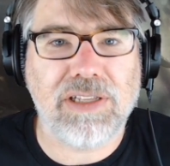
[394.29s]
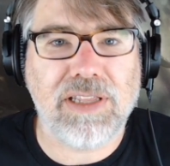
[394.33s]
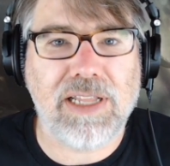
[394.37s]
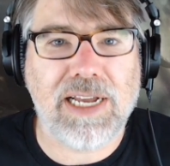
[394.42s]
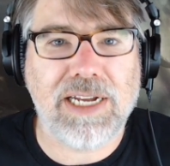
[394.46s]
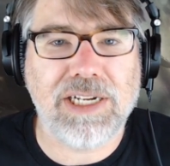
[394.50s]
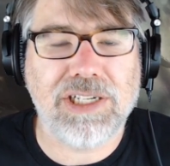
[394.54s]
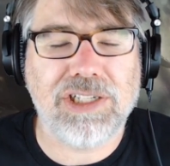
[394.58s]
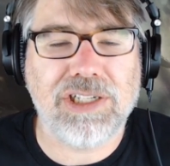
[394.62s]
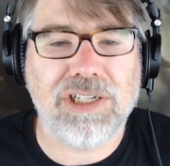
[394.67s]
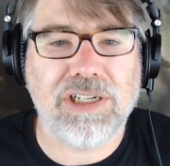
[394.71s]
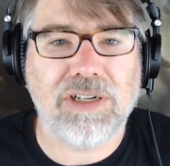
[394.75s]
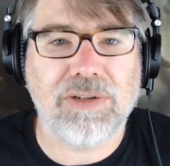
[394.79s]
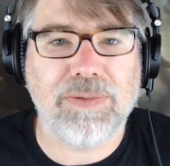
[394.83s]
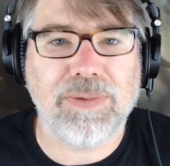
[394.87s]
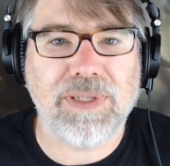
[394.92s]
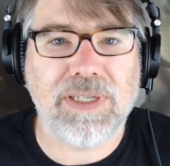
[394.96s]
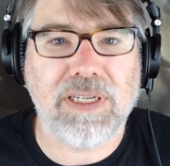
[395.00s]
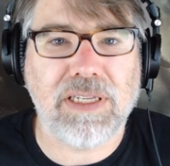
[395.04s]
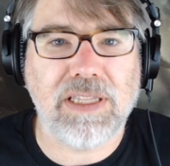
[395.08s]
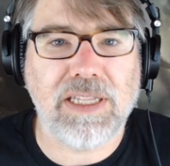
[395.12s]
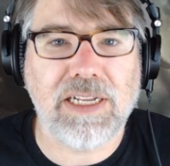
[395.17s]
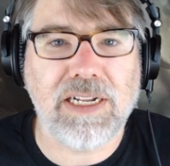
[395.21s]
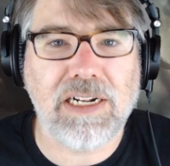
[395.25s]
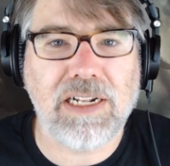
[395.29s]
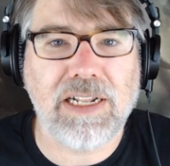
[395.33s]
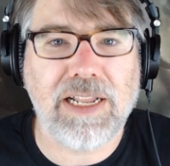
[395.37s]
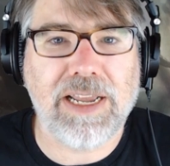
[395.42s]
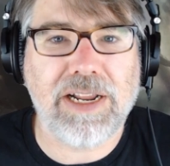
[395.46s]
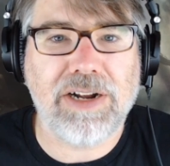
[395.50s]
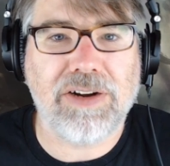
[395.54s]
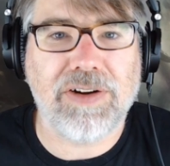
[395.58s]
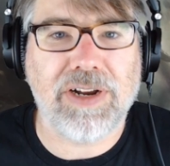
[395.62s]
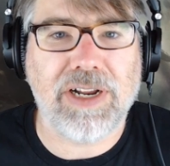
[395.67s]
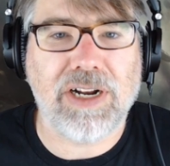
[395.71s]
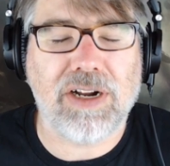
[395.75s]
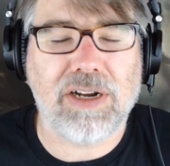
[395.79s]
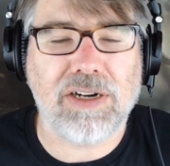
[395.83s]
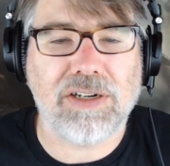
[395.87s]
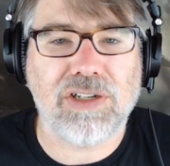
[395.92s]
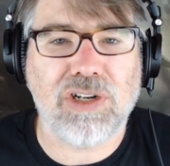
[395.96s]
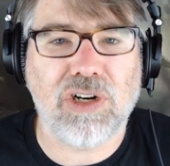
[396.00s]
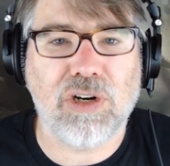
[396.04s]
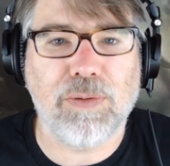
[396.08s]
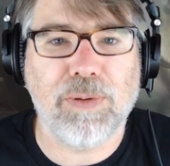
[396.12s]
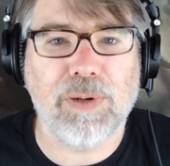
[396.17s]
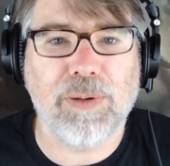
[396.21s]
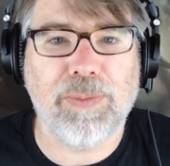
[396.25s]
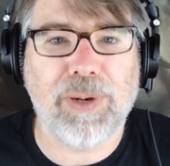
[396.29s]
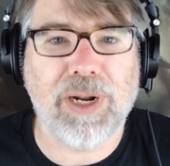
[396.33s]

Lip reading: Last year it was a little later in October,